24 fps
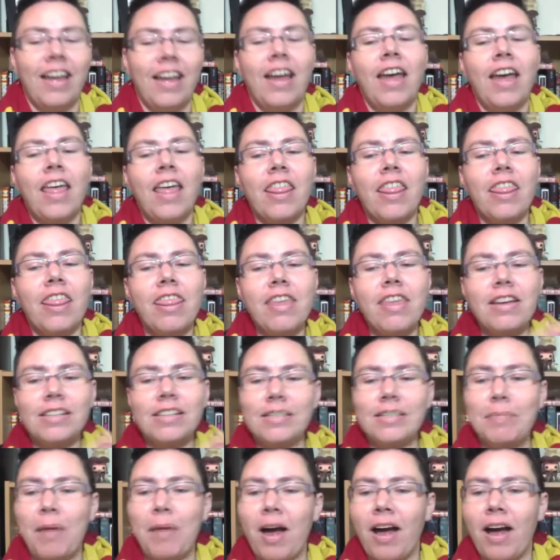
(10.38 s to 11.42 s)
This
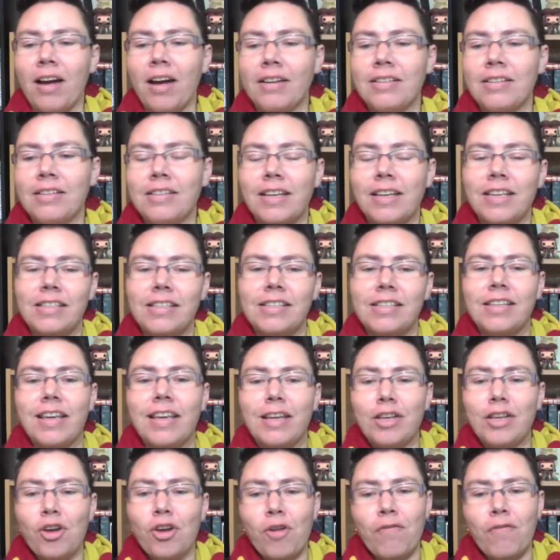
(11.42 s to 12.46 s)
box is the
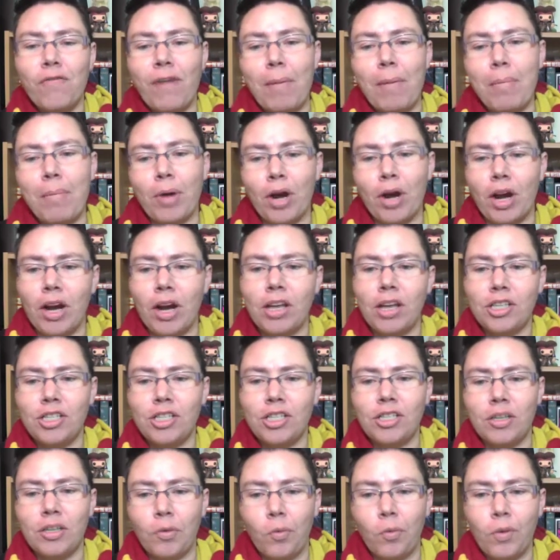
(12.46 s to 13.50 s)
November
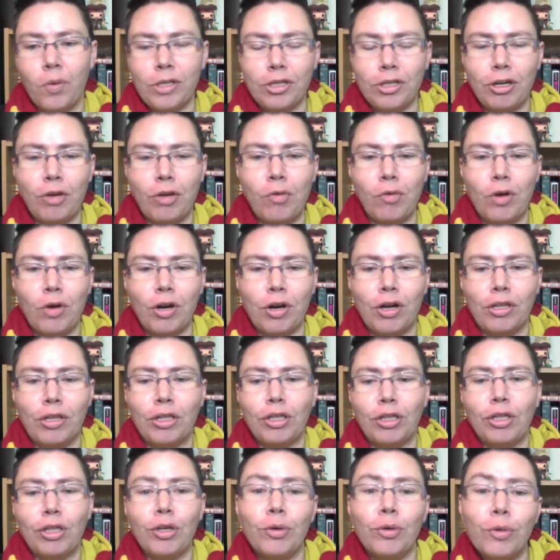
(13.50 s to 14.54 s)
Wizarding World
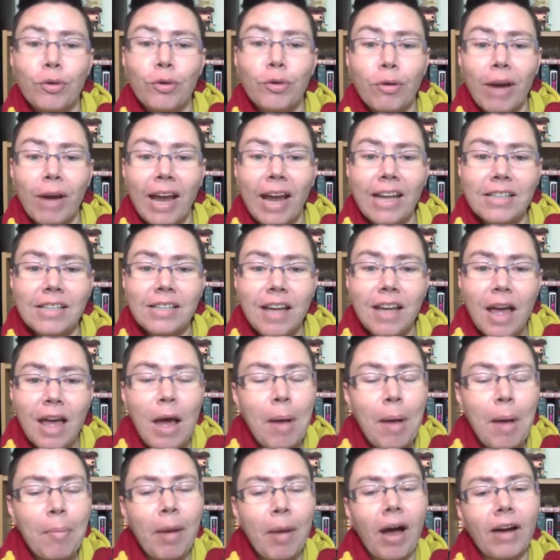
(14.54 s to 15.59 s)
Loot Crate
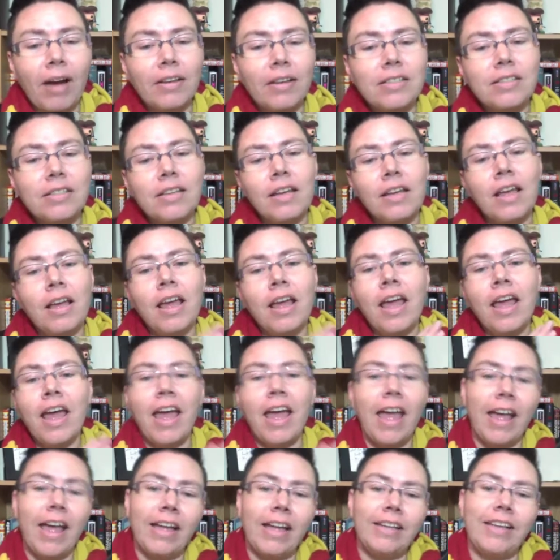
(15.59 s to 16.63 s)
box.
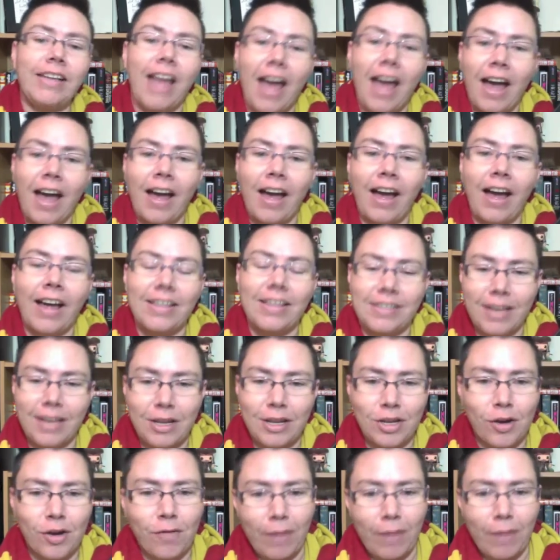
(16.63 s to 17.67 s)
And yeah, I said
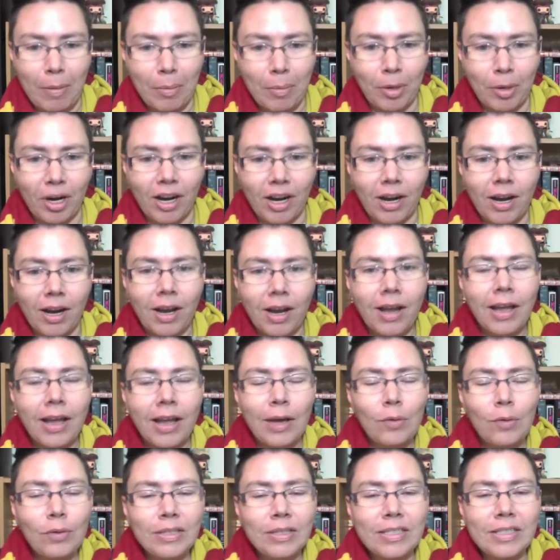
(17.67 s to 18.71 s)
November. It
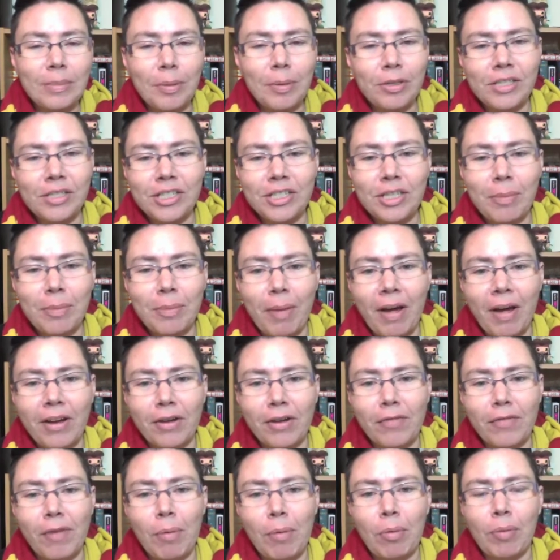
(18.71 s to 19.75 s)
was supposed to ship out in
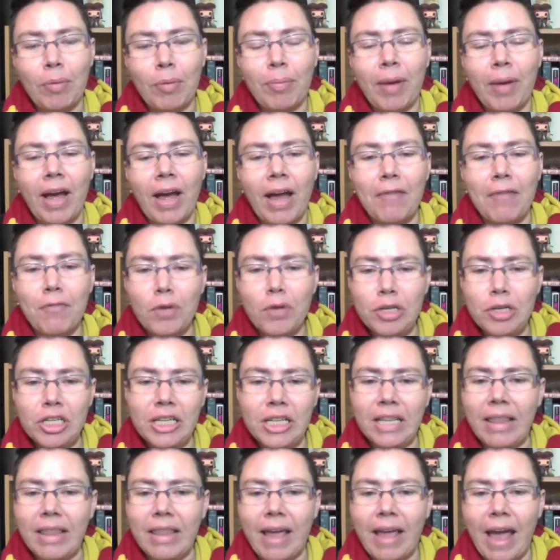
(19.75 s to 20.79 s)
November, but unfortunately
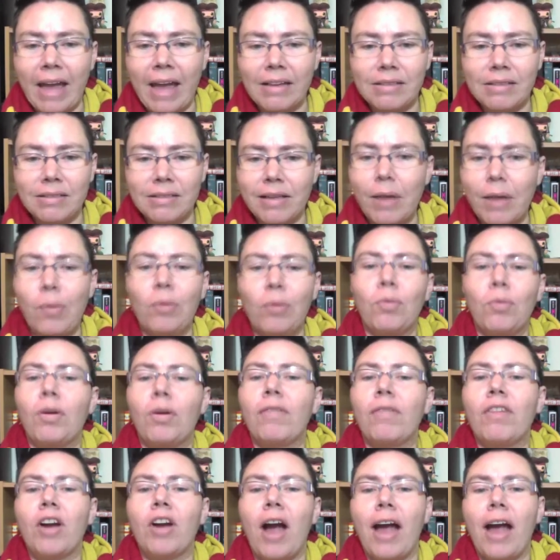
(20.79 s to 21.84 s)
they had a delay with one of
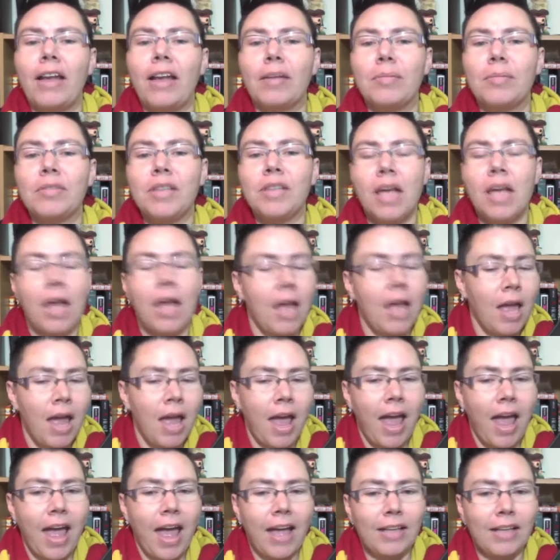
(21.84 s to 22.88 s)
their items,
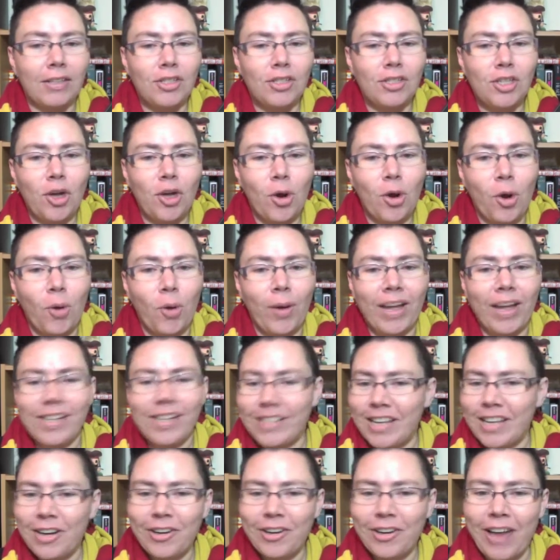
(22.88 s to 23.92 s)
and so it's
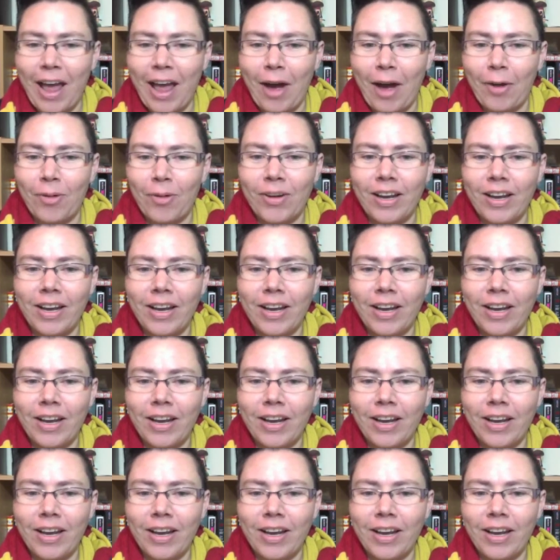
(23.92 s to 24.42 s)
here now.